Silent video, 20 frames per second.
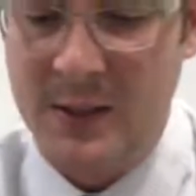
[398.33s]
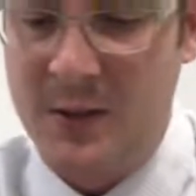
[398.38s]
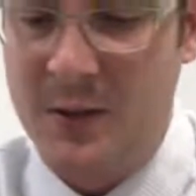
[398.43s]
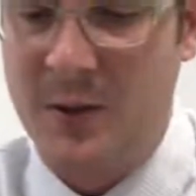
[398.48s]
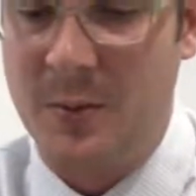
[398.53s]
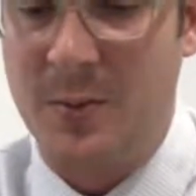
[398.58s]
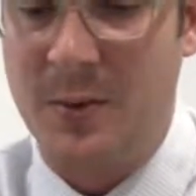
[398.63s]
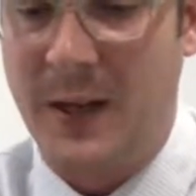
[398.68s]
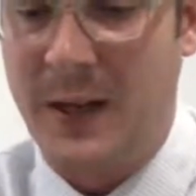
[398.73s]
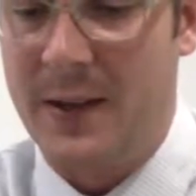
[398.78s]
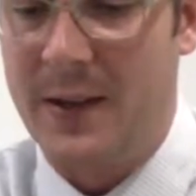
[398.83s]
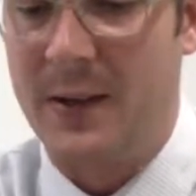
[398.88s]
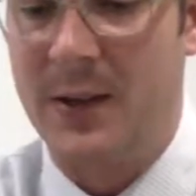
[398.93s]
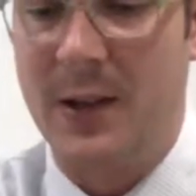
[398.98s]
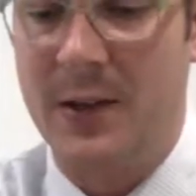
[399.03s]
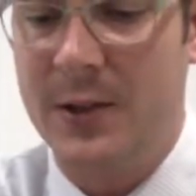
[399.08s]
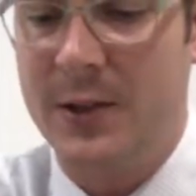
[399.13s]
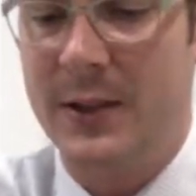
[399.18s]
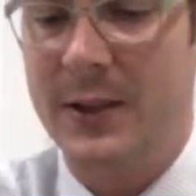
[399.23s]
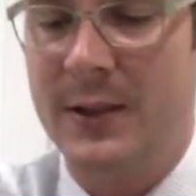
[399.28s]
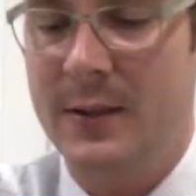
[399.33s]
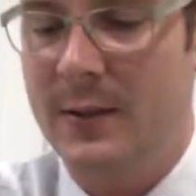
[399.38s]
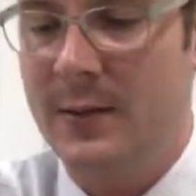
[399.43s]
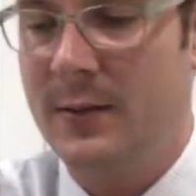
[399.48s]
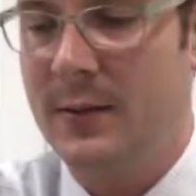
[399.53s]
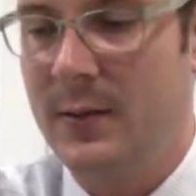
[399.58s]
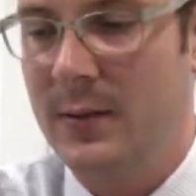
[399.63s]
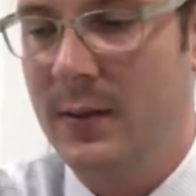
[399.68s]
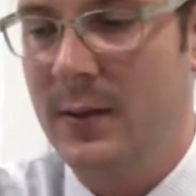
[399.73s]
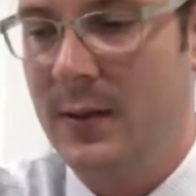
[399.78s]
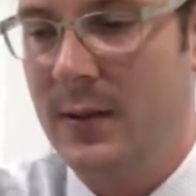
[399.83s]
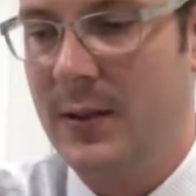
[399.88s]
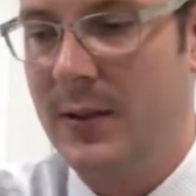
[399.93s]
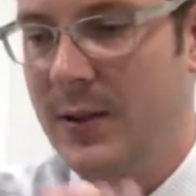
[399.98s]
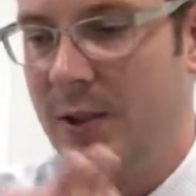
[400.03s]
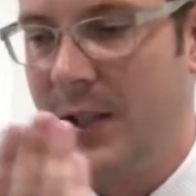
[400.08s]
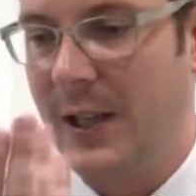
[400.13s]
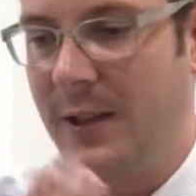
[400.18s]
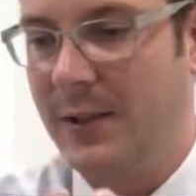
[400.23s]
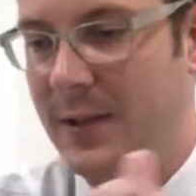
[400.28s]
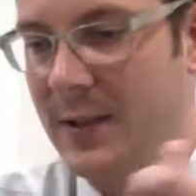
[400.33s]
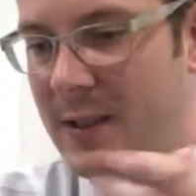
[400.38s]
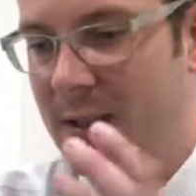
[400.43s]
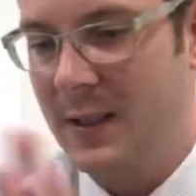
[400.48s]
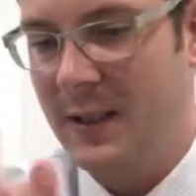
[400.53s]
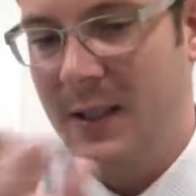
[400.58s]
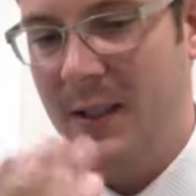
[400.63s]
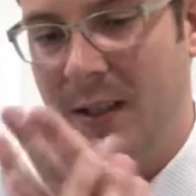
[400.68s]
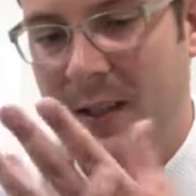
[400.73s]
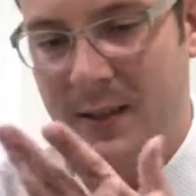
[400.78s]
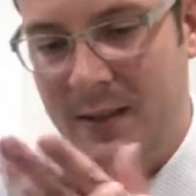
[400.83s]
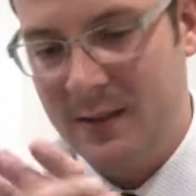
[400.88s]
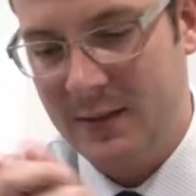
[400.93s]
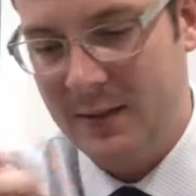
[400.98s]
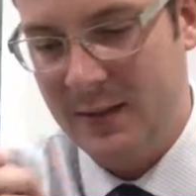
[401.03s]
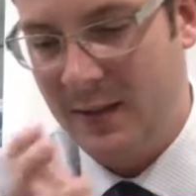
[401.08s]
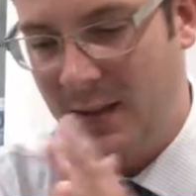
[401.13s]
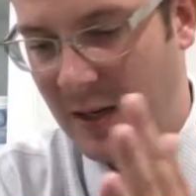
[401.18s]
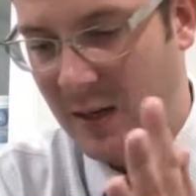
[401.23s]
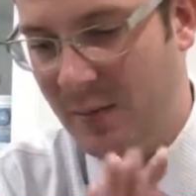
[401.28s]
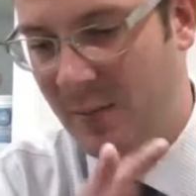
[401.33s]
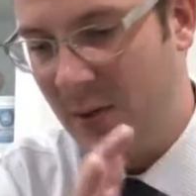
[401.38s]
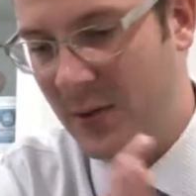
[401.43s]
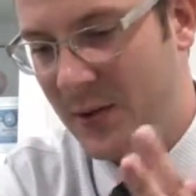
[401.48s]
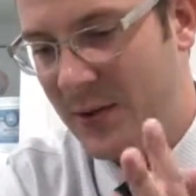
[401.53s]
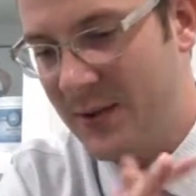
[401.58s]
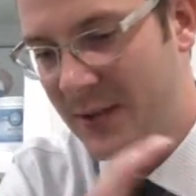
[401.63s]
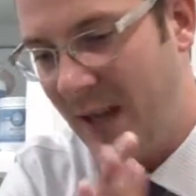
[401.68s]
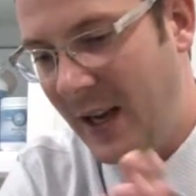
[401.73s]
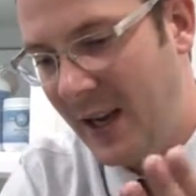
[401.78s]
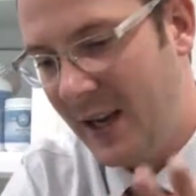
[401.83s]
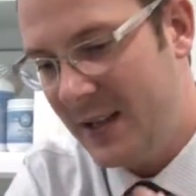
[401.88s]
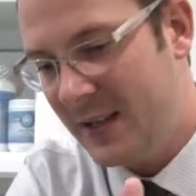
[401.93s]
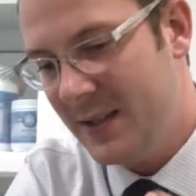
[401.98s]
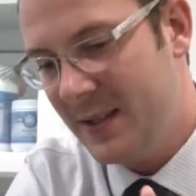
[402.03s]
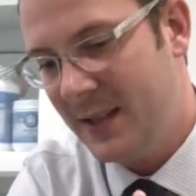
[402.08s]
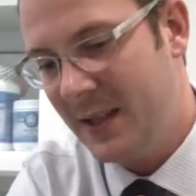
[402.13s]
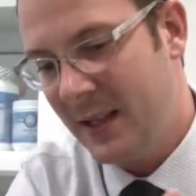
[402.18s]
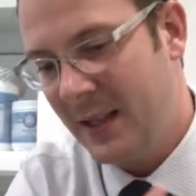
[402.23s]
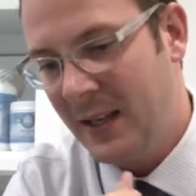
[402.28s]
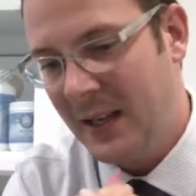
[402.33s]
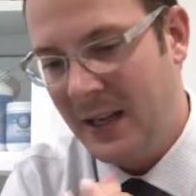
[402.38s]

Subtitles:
You apply the lotion generously on both sides.